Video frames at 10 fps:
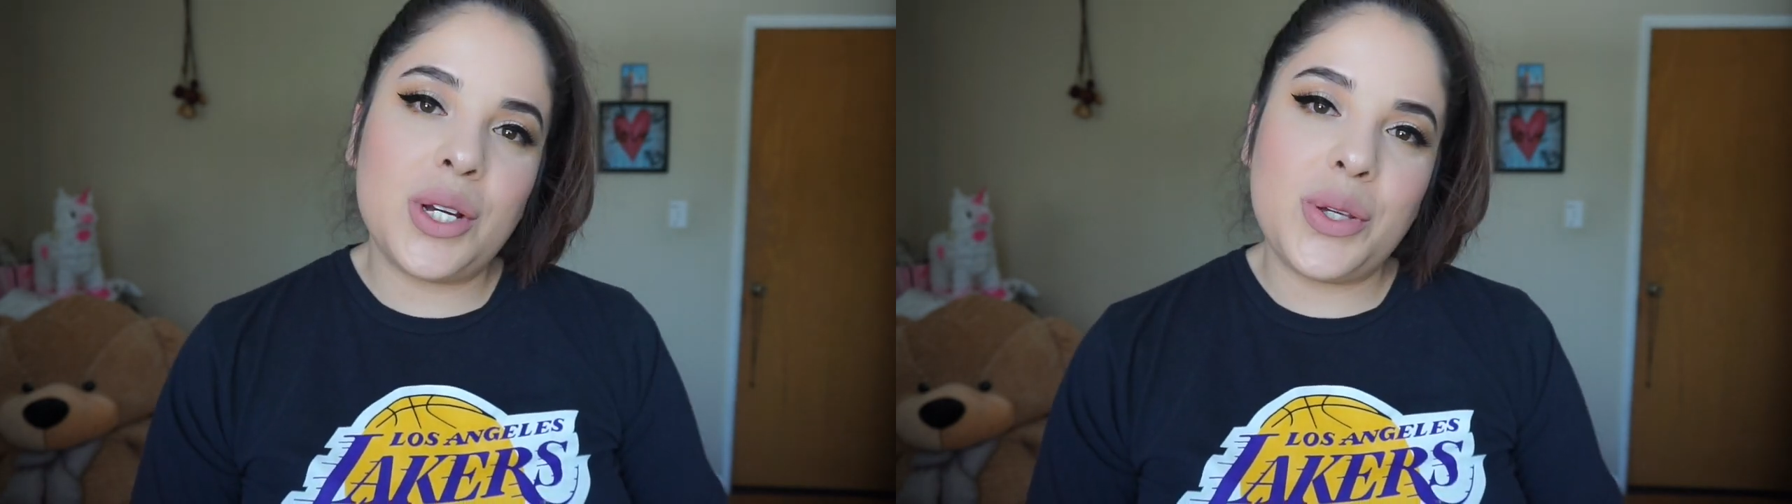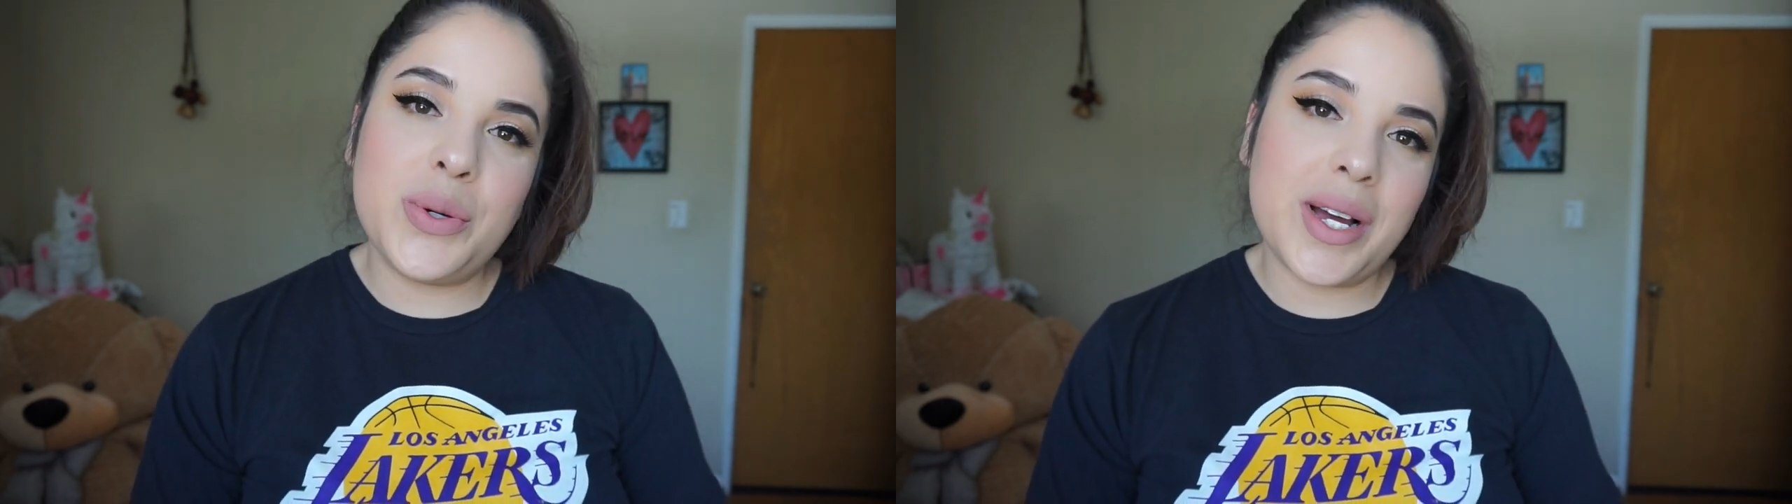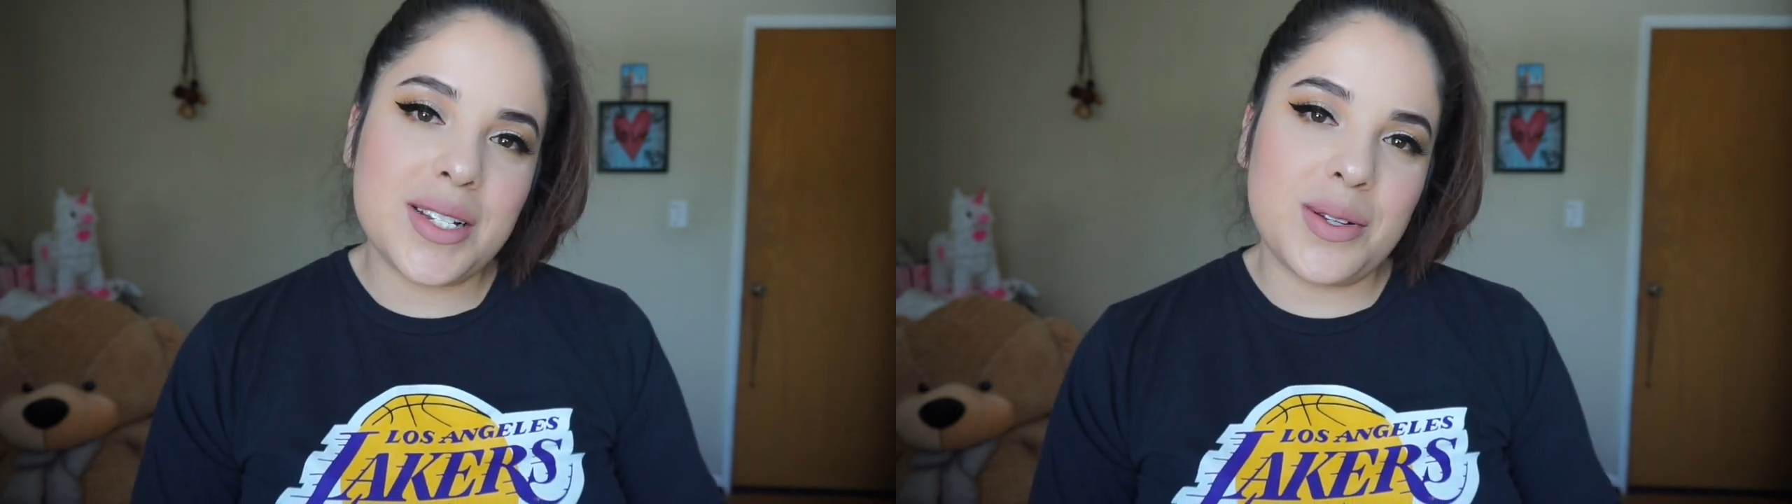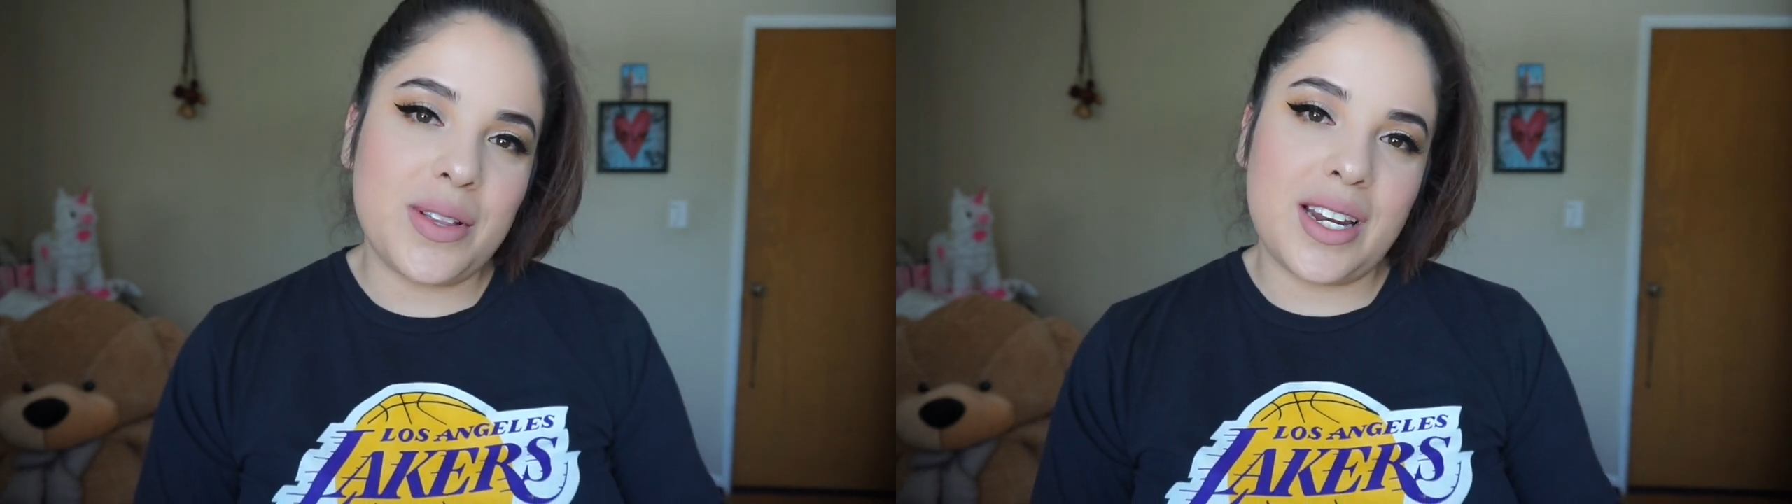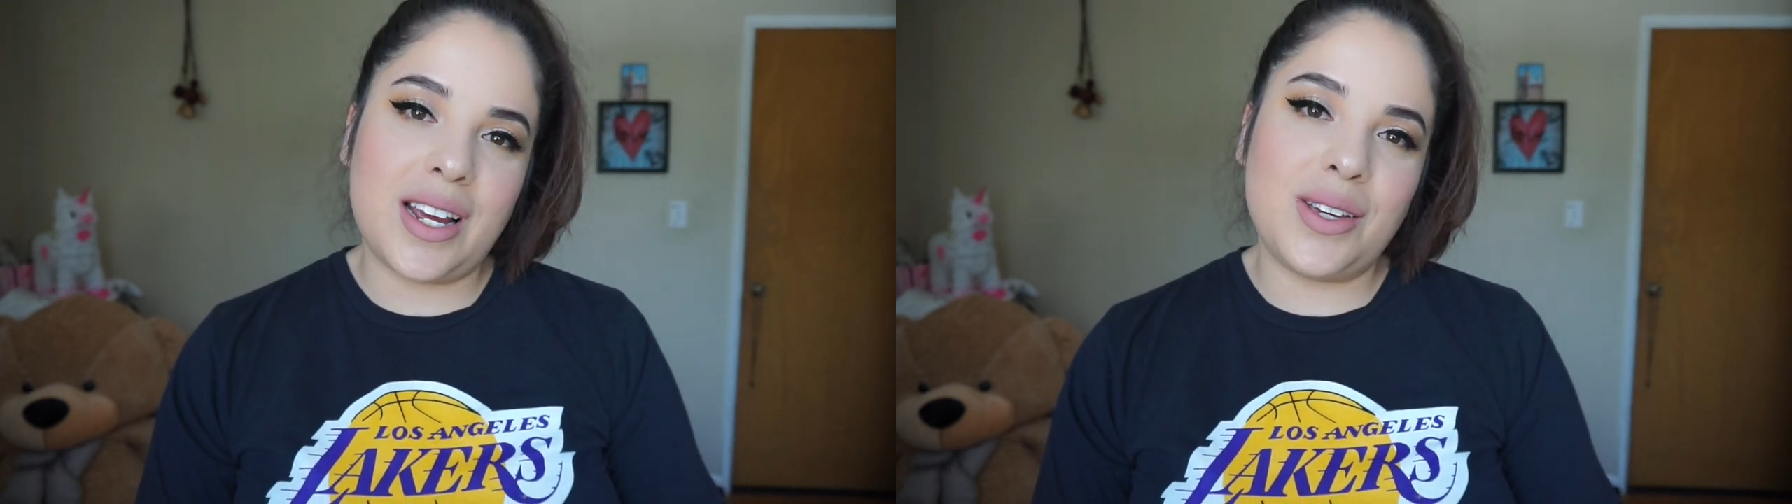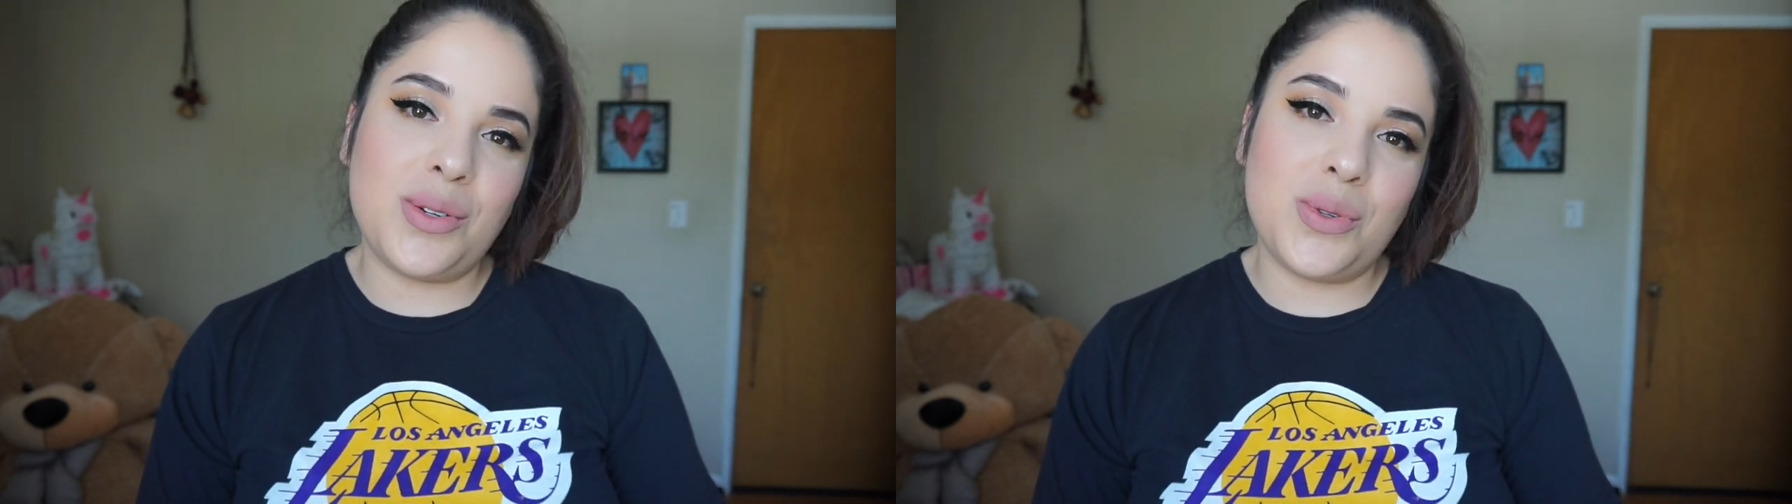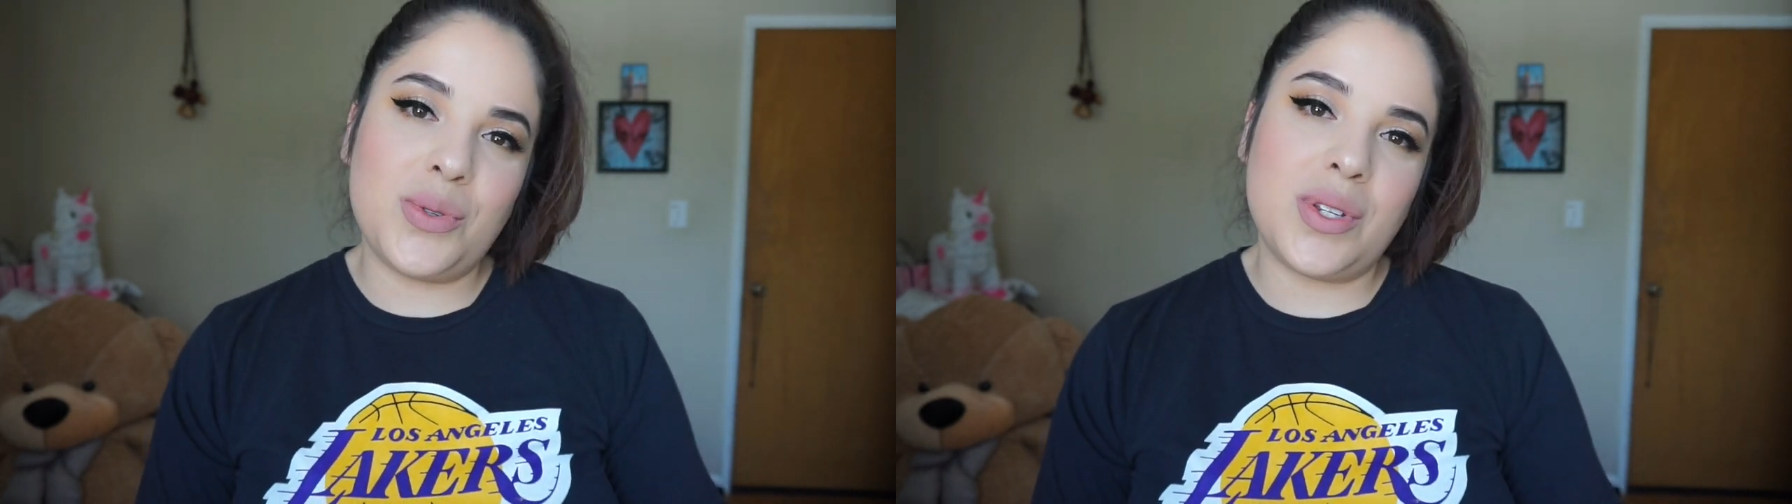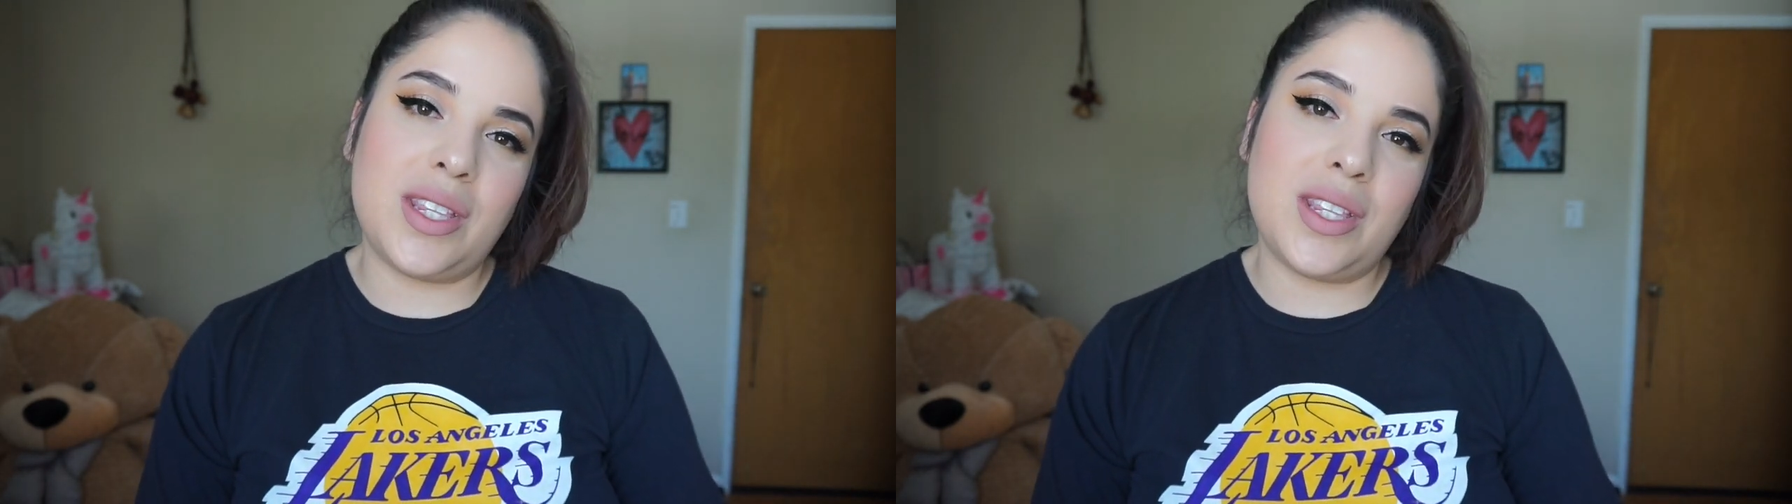You guys know that I use